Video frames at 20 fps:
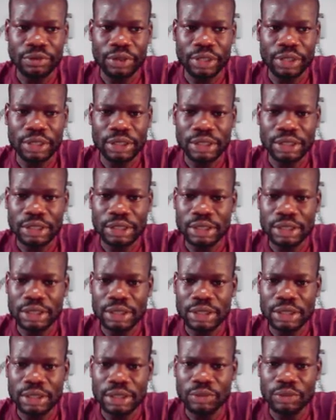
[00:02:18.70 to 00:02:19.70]

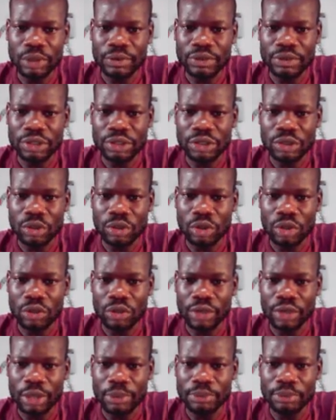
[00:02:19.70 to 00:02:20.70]
this. We have installed all
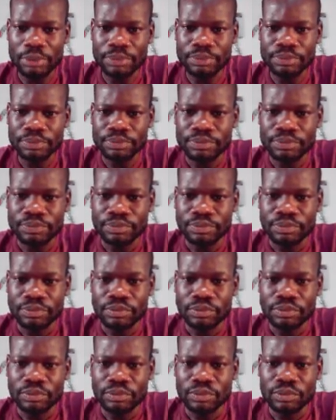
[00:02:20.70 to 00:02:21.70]
of them,
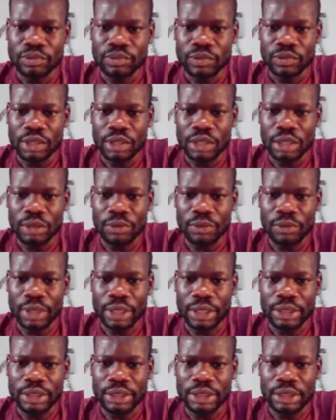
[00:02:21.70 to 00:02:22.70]

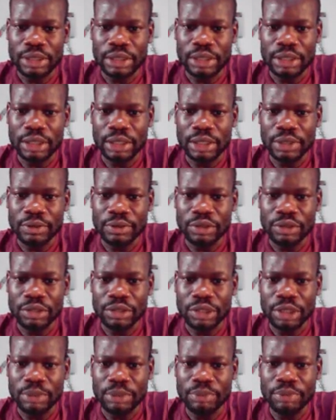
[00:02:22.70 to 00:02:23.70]
right?
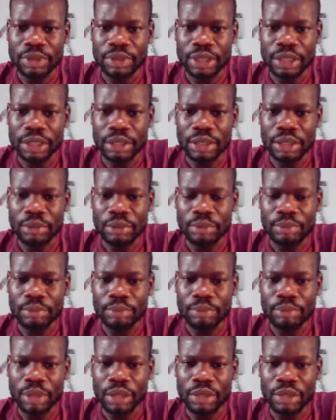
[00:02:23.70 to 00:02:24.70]
Unzip the
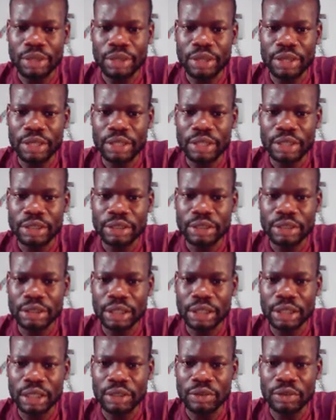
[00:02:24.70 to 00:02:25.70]
path
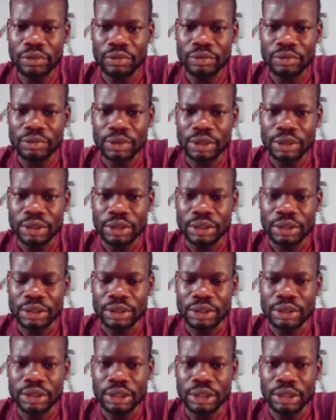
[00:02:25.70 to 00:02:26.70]
uh,
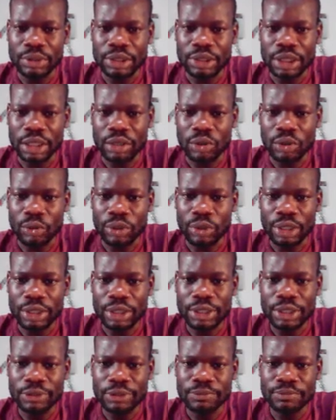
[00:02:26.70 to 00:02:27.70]
that was
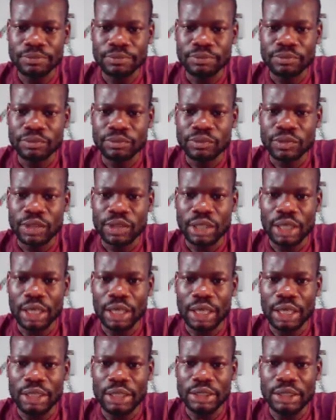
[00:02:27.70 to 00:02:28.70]
downloaded.
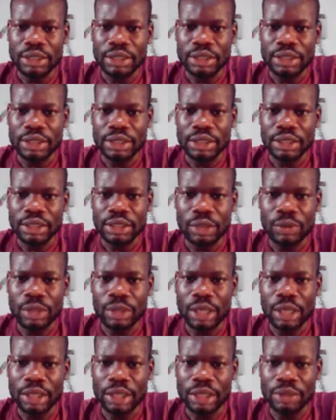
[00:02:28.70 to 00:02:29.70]
And here we
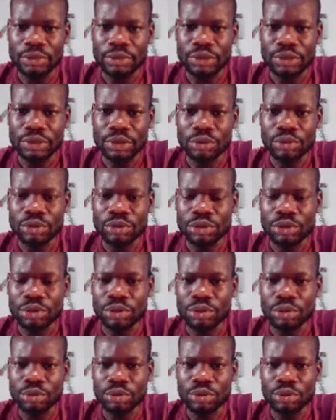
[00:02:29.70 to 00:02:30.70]
are now. So
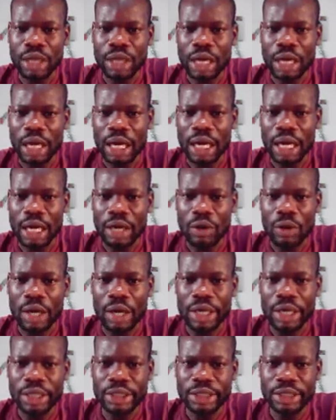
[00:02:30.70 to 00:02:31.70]
to
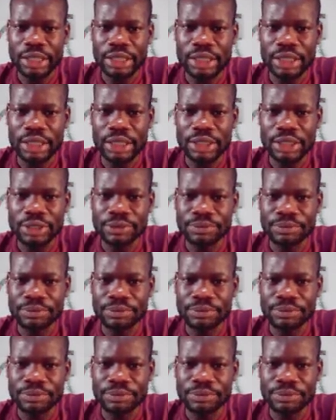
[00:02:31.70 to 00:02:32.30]
acquire the data set,